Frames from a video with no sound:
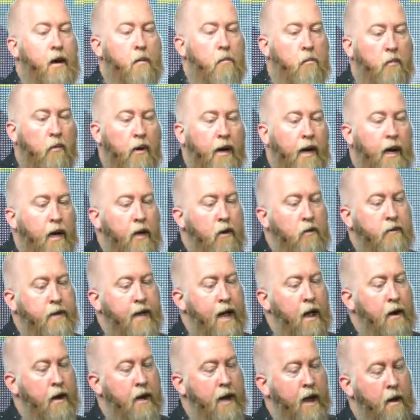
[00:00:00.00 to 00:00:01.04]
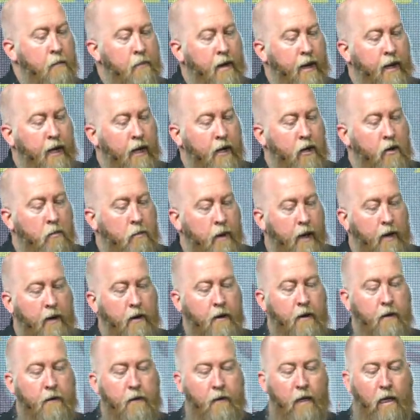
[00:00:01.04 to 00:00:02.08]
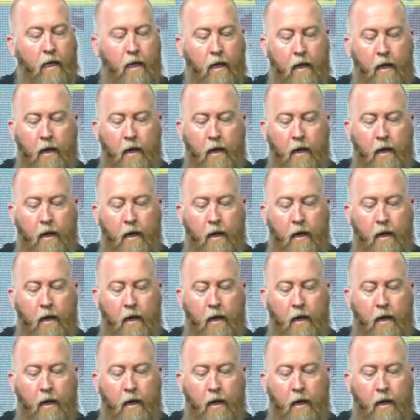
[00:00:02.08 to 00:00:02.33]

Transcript: that are bringing you down and not making you better.